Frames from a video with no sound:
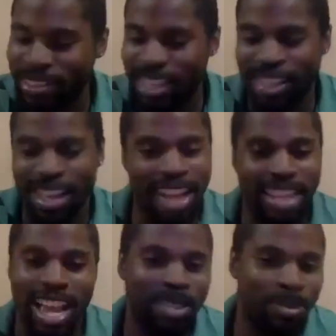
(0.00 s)

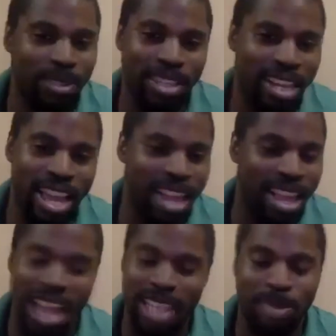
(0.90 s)
that's
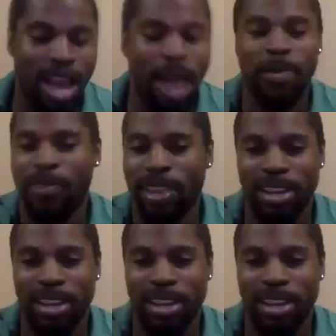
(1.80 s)
what I would figure.